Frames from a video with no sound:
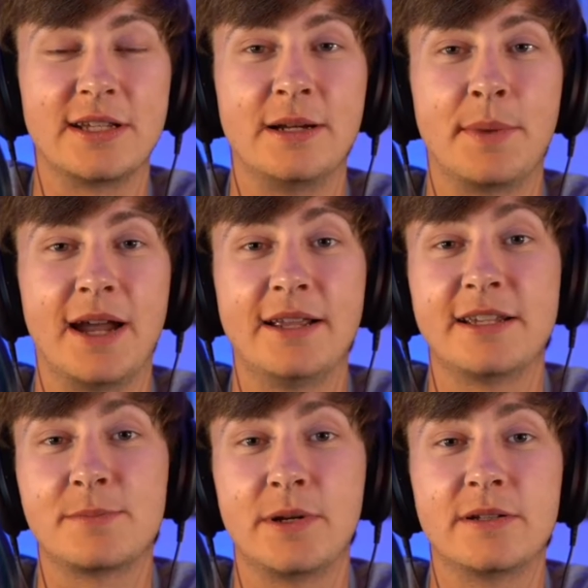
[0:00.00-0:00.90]
I
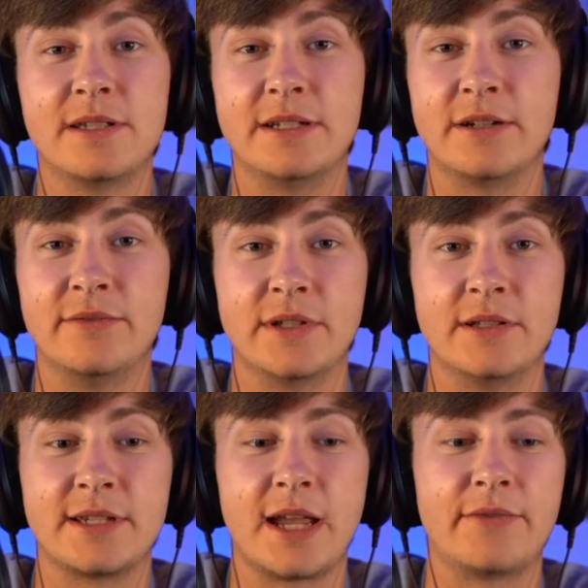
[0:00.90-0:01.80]
experienced it during
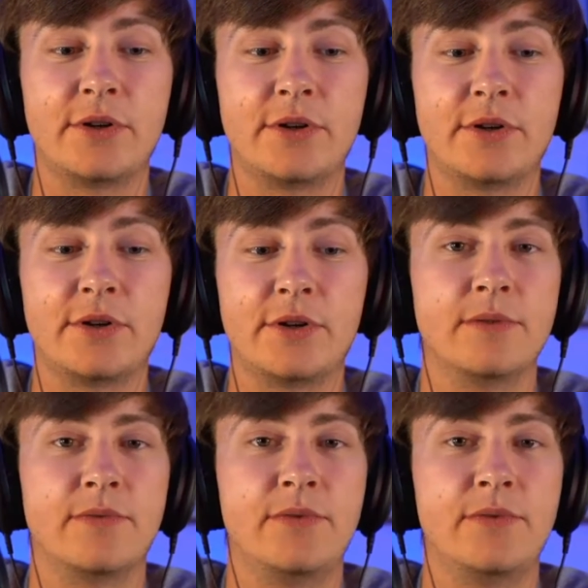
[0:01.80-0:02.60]
Villains After Hours